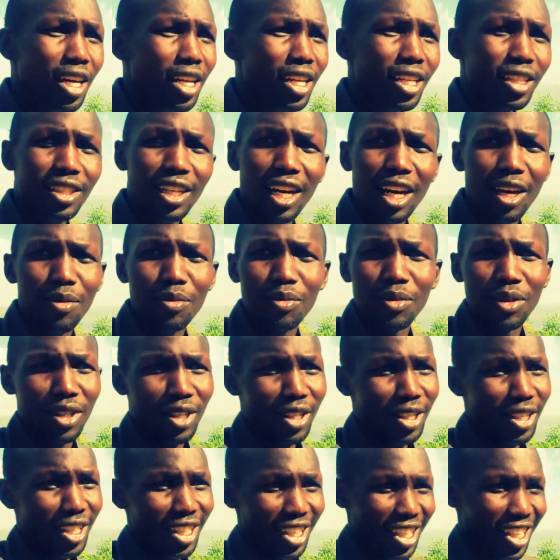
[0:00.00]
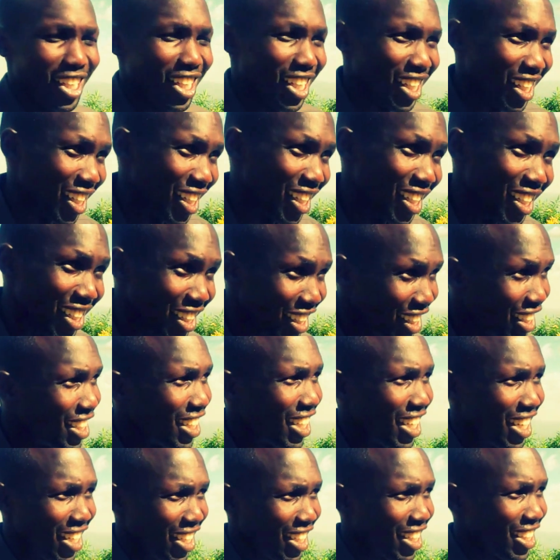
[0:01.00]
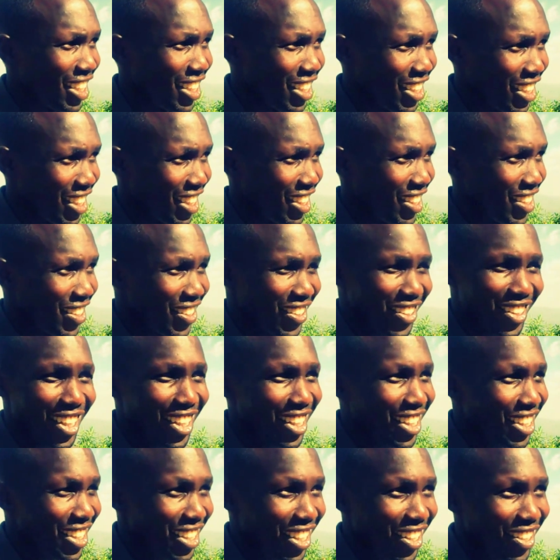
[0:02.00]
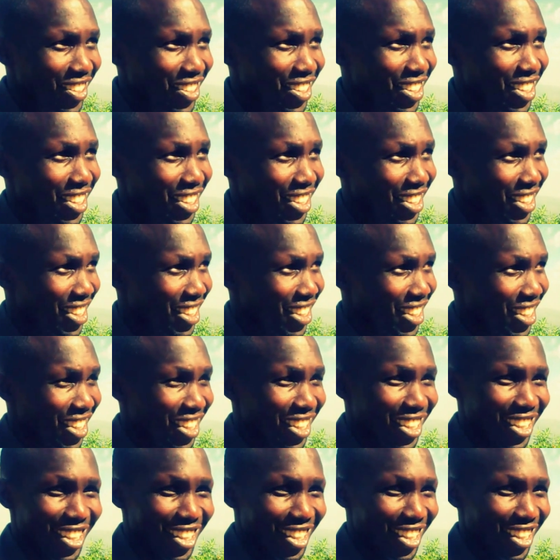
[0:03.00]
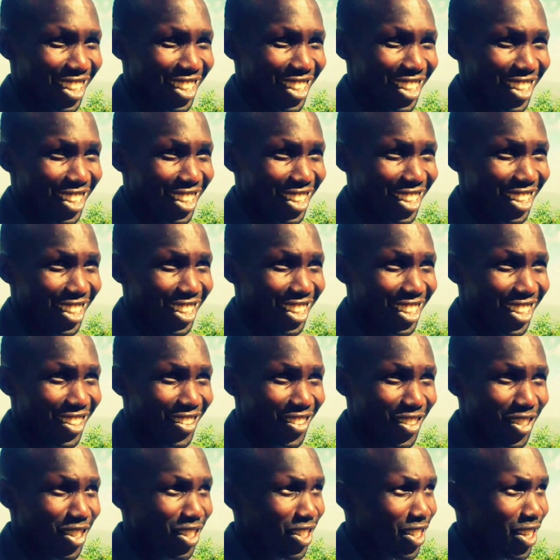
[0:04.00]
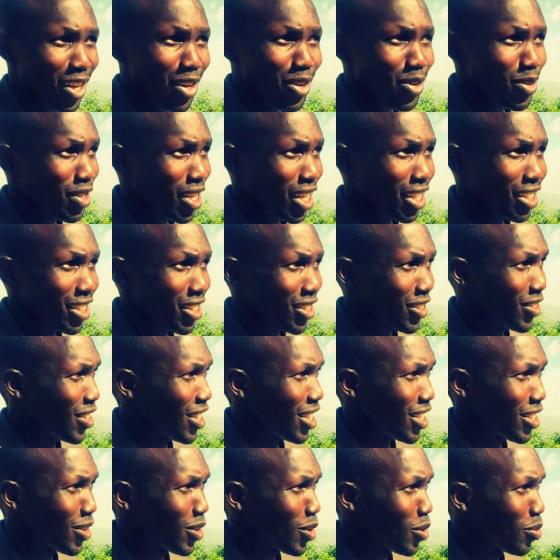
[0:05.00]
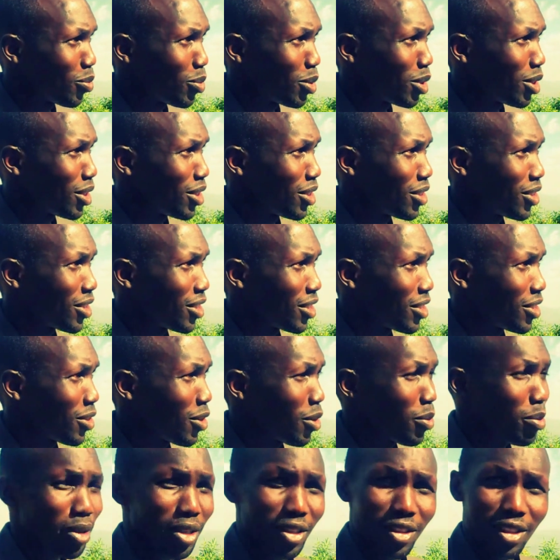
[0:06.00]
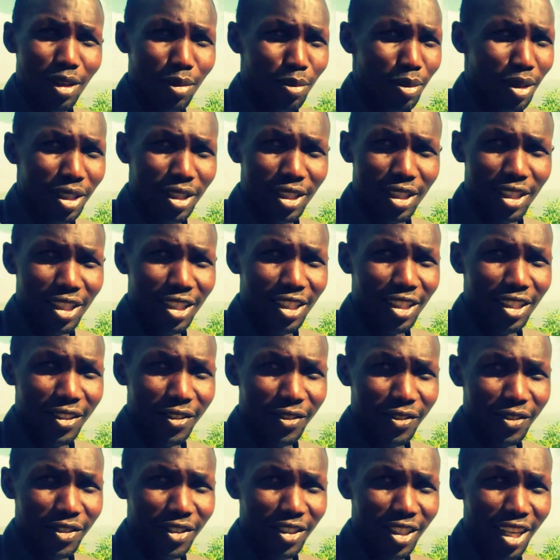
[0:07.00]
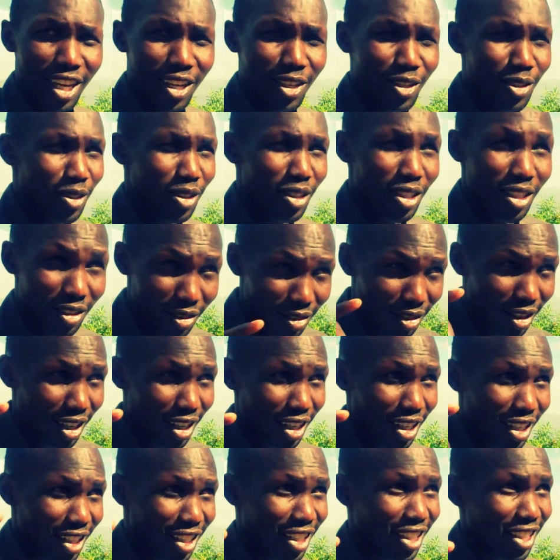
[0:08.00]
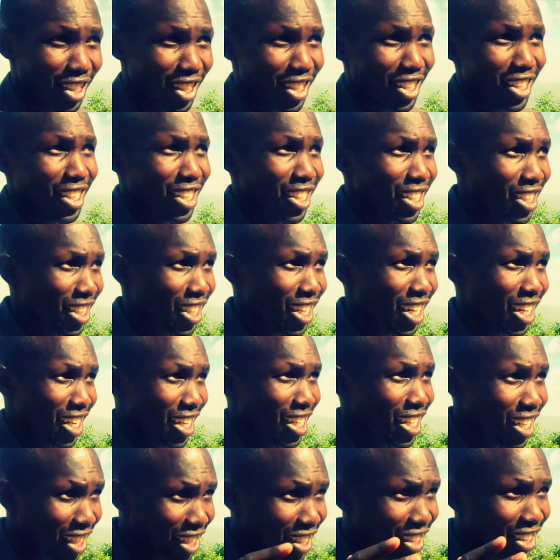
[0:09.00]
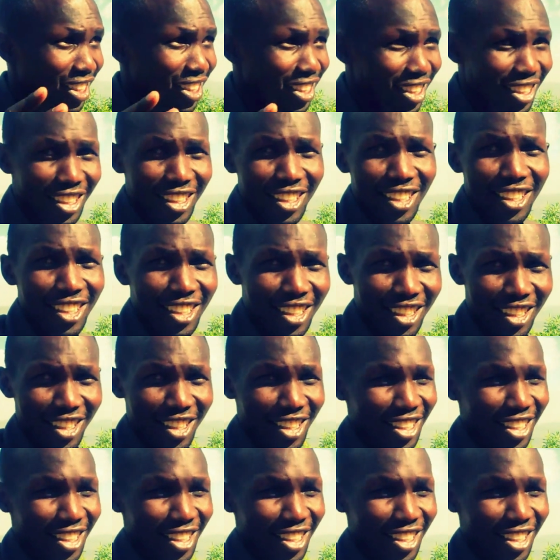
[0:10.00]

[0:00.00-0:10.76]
Anytime. time. yeah, so that is how it is. You just go and compete. the best. I don't give a Really? Mm -hmm.